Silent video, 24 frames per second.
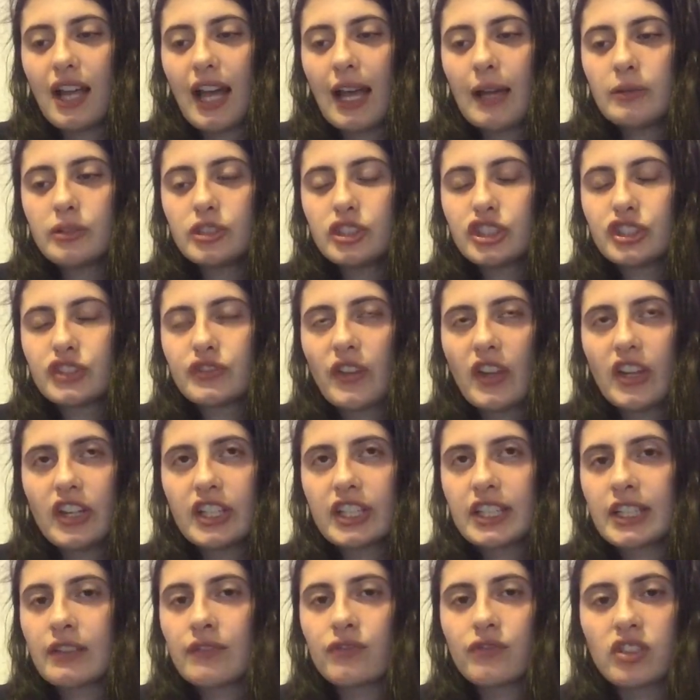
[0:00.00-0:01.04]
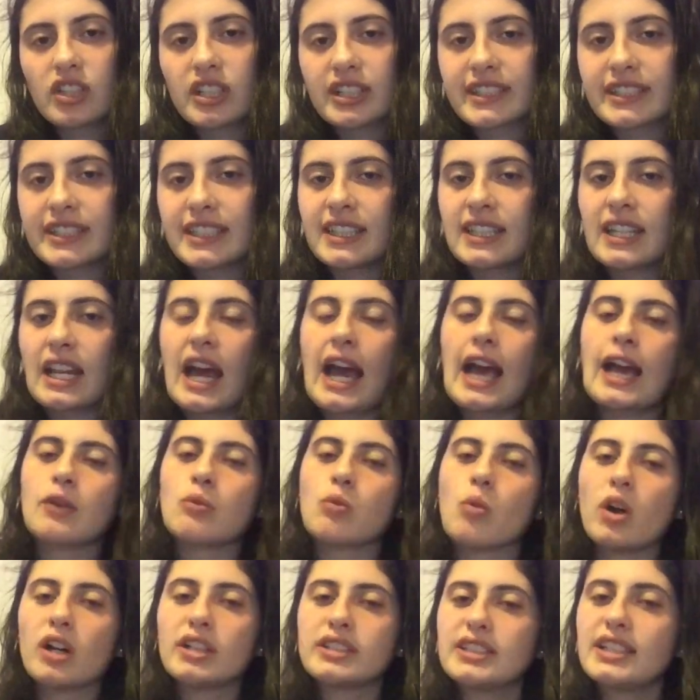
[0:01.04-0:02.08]
I was just very conflicted. I
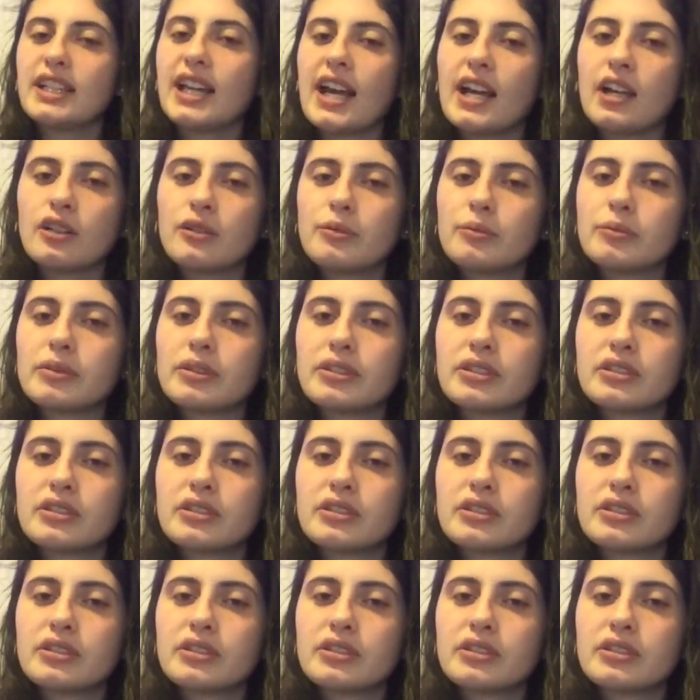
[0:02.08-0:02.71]
wanted help.